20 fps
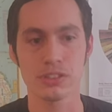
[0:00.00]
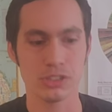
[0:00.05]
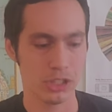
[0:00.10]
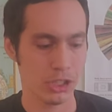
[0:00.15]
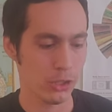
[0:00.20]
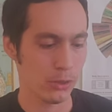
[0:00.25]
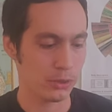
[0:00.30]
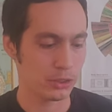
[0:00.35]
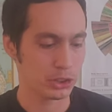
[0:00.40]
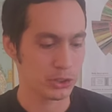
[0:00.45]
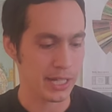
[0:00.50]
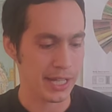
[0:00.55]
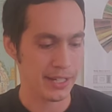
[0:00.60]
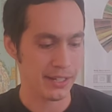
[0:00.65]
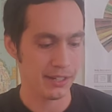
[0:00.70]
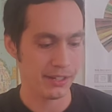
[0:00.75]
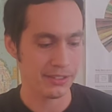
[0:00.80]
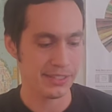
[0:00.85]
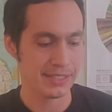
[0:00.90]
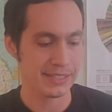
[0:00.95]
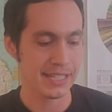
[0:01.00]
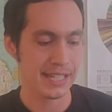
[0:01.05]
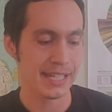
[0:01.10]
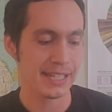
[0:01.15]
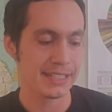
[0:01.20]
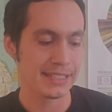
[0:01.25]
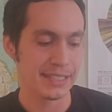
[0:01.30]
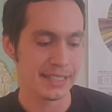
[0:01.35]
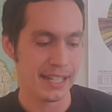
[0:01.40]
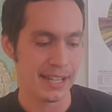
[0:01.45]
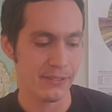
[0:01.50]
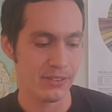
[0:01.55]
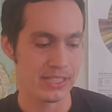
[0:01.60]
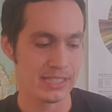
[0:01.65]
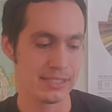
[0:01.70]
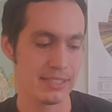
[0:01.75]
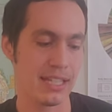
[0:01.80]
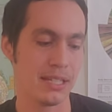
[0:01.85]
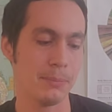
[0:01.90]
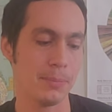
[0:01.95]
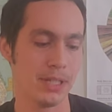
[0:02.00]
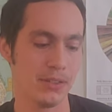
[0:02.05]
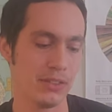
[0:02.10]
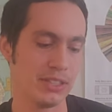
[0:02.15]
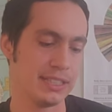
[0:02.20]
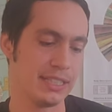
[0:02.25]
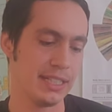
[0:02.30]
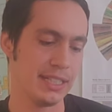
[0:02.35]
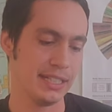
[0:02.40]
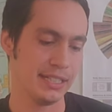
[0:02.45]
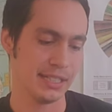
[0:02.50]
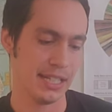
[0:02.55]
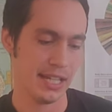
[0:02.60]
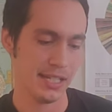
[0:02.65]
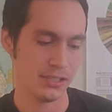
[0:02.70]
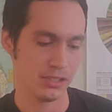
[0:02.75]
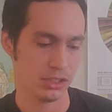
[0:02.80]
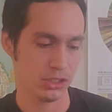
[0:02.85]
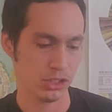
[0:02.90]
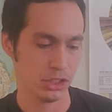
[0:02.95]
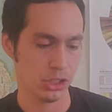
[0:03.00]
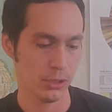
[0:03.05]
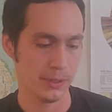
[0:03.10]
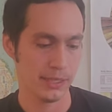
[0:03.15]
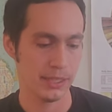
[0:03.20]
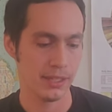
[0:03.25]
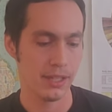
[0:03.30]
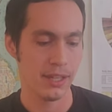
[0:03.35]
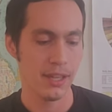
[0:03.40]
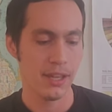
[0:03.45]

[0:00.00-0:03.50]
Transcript: so I tried it on this day, and it did have a slight bit of a tinny taste to it.